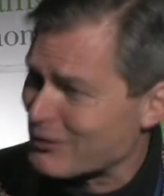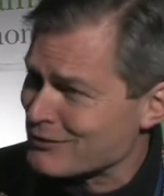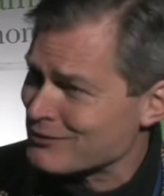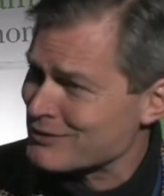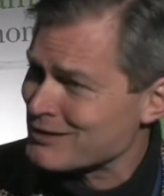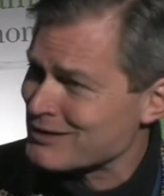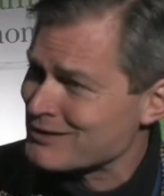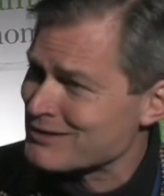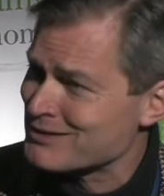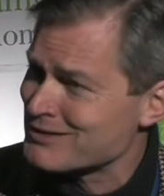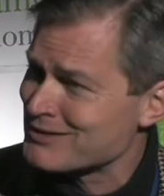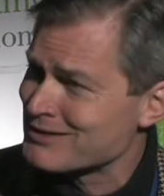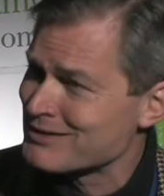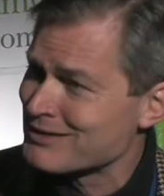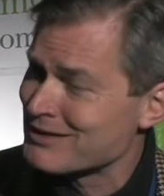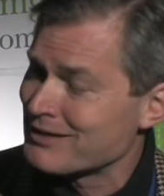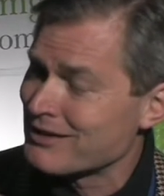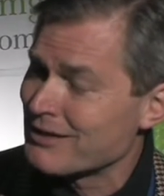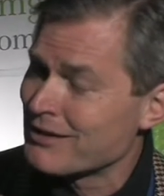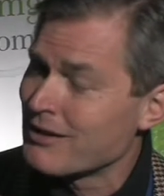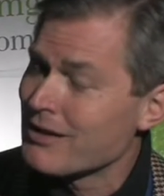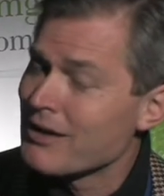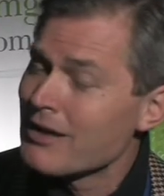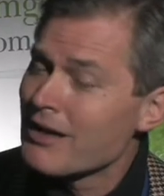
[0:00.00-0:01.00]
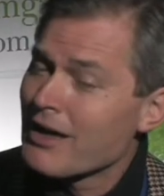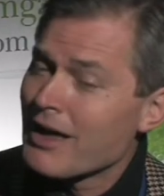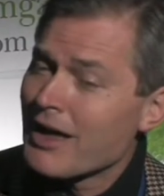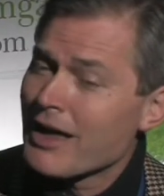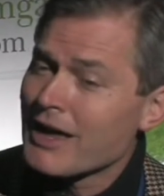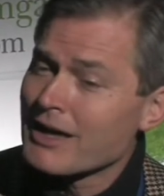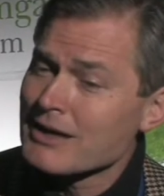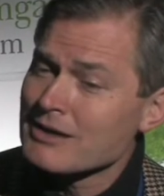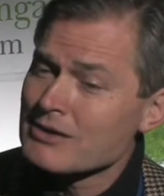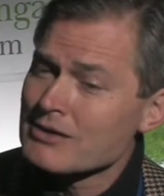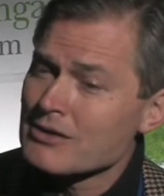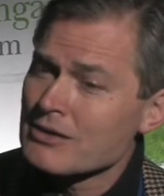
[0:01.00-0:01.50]
does it?
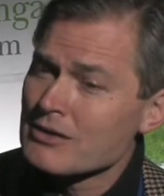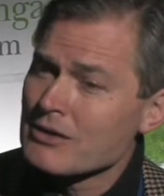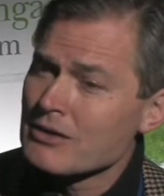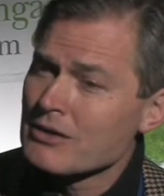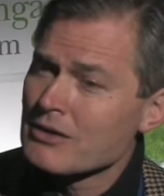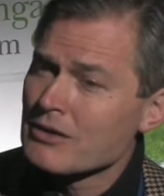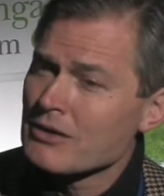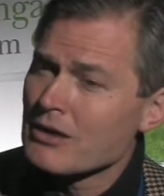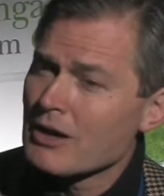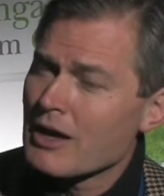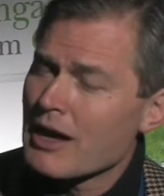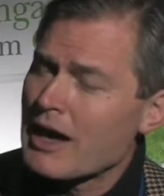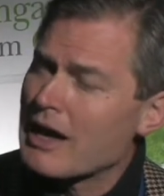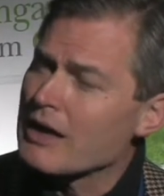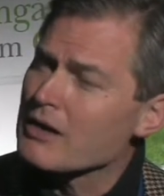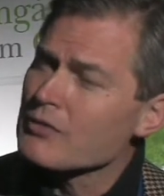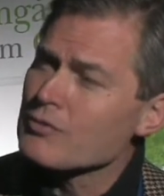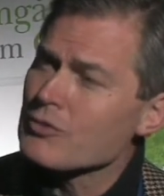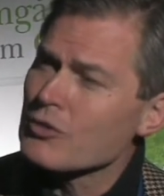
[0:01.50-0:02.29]
And out